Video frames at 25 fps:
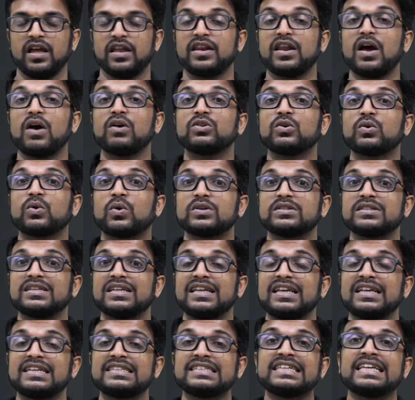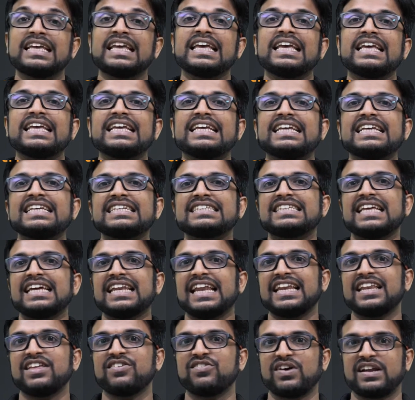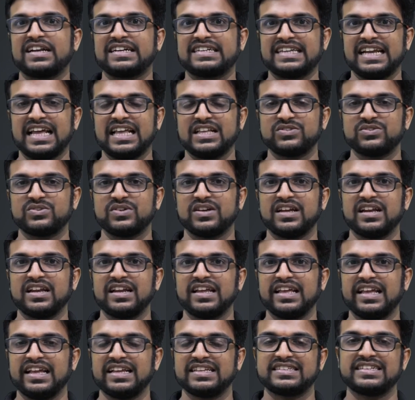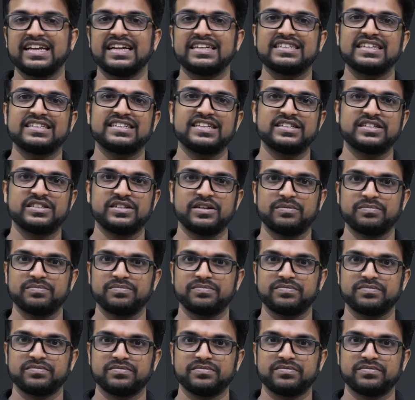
Now the question is there any work transfer inside the system?